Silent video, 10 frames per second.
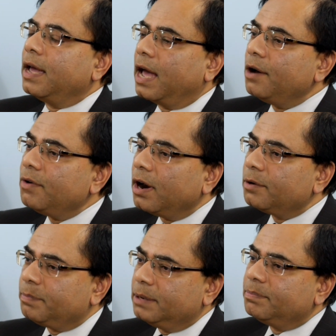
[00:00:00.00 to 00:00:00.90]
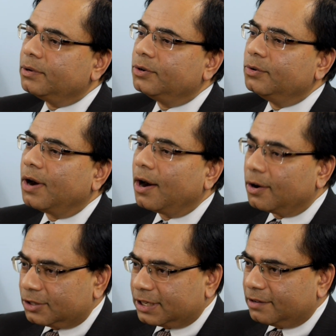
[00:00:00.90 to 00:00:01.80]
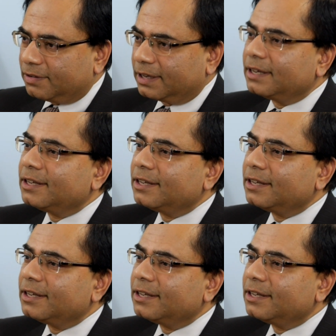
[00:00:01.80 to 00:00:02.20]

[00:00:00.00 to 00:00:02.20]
How are people who are saving?